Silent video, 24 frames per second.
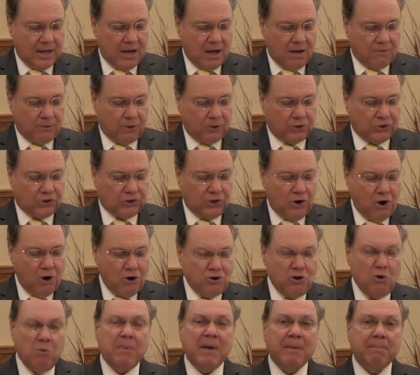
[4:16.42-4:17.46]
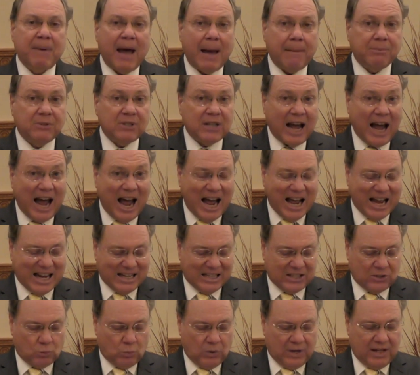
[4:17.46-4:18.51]
"For soon you'll be
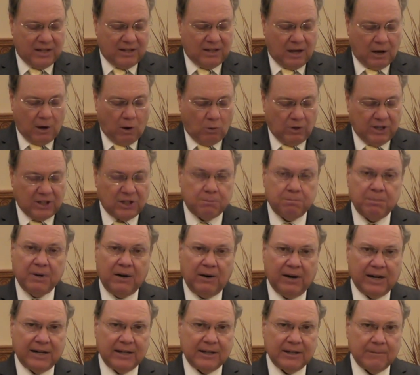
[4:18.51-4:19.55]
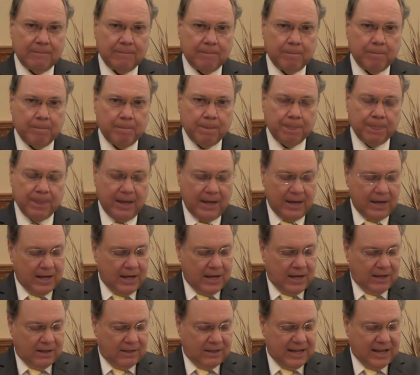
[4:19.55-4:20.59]
baptized with the Holy Spirit.
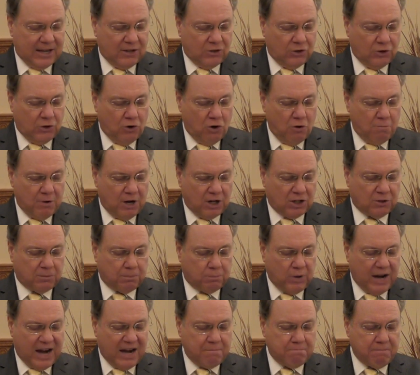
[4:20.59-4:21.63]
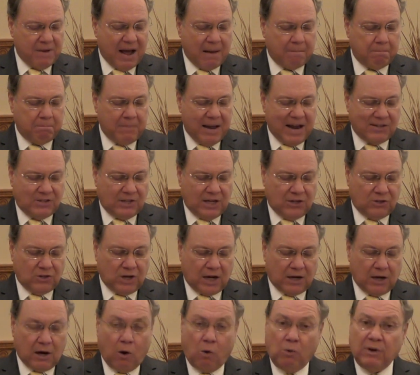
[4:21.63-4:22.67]
Then you must spread my message
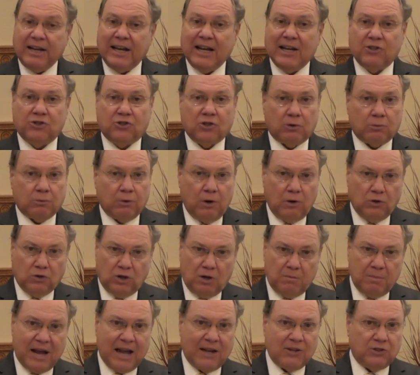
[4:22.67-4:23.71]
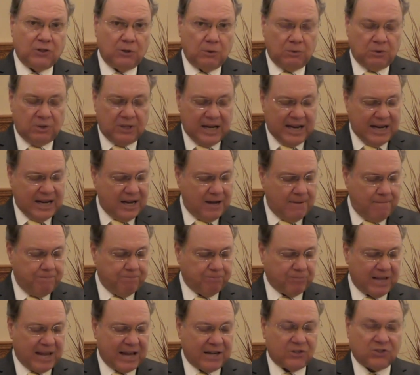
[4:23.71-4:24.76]
not only in Jerusalem and Judea
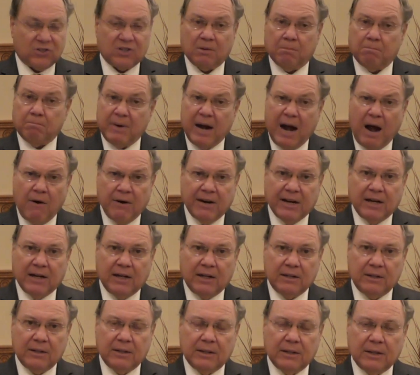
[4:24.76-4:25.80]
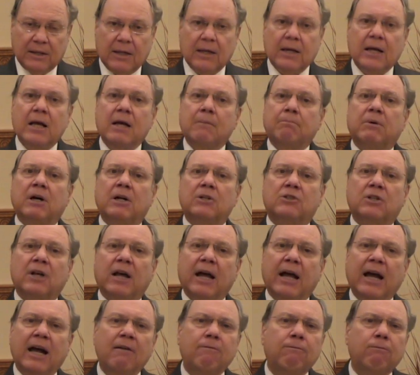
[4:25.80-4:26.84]
and Samaria, but to
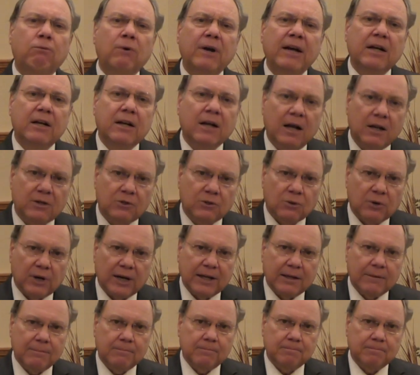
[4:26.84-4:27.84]
every country."